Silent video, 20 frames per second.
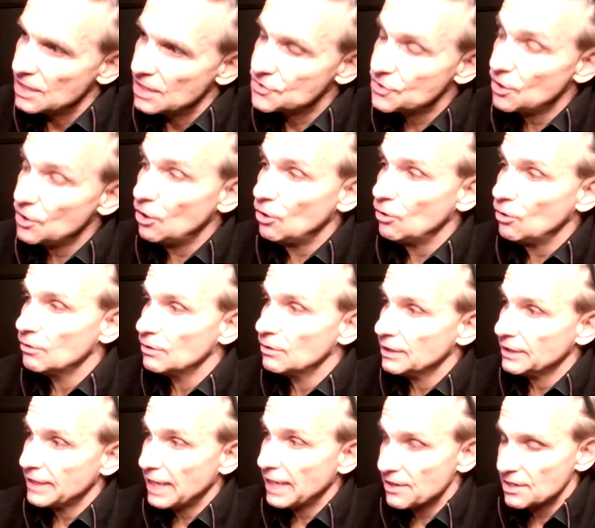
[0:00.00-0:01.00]
So
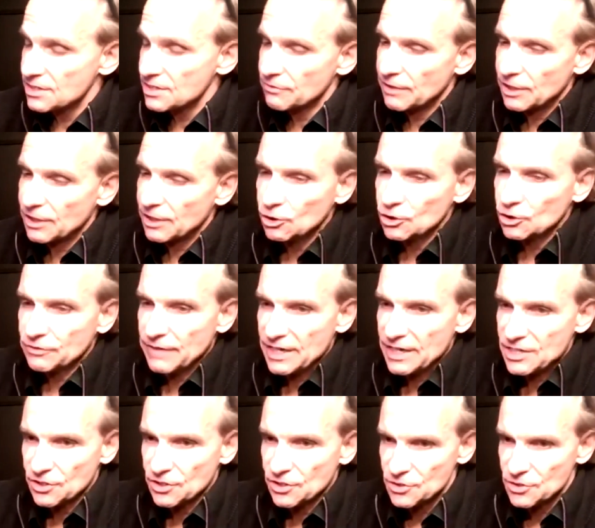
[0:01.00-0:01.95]
yeah, that's a very good question.